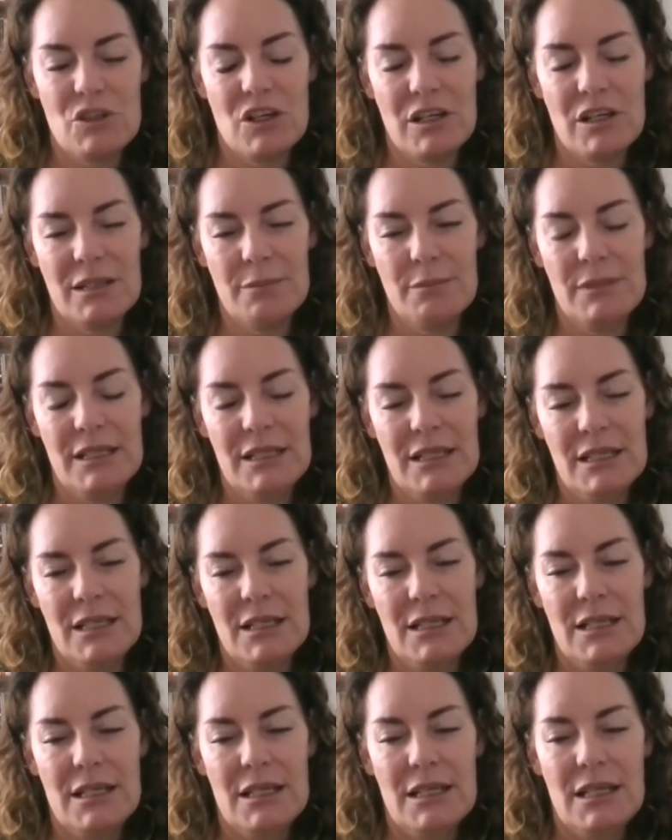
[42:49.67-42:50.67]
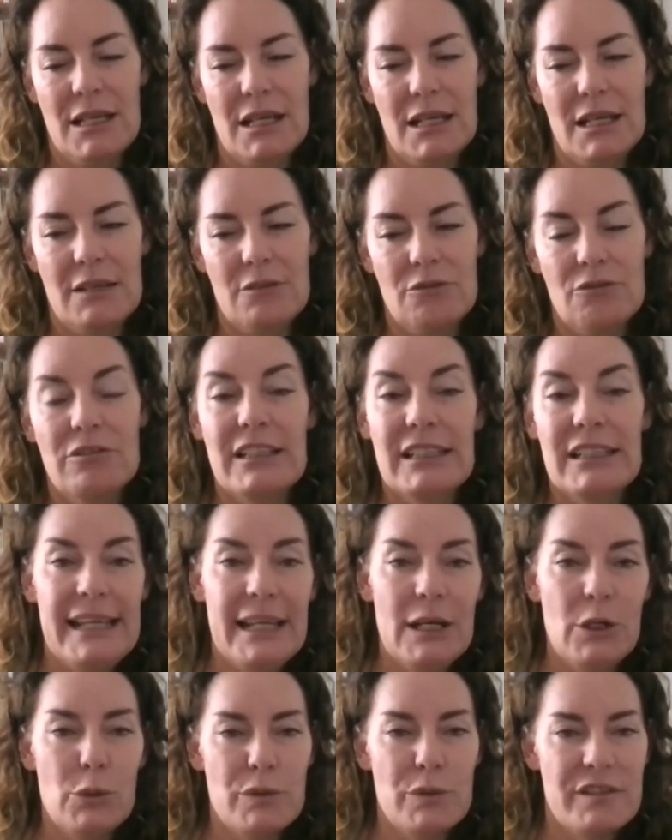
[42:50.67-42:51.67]
time really
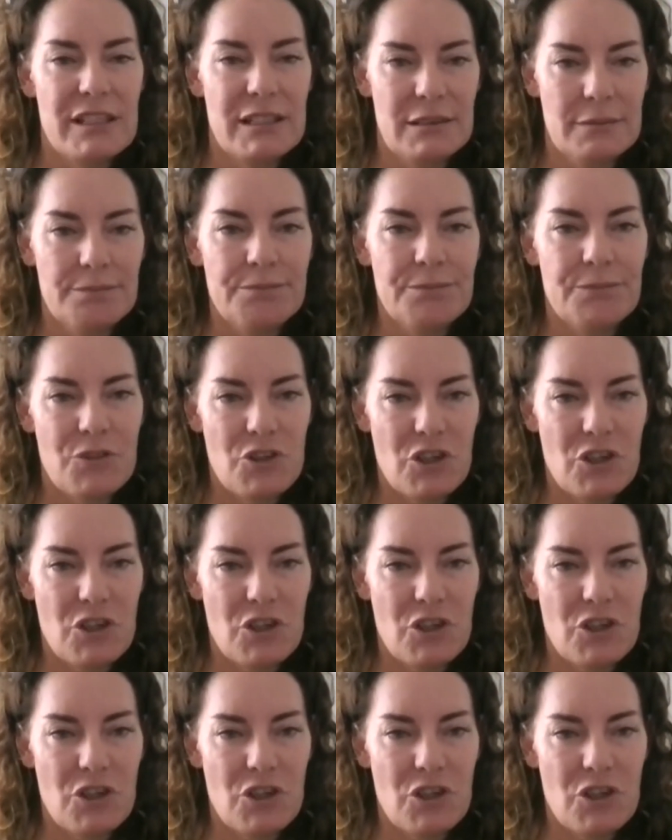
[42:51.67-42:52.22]
helps that.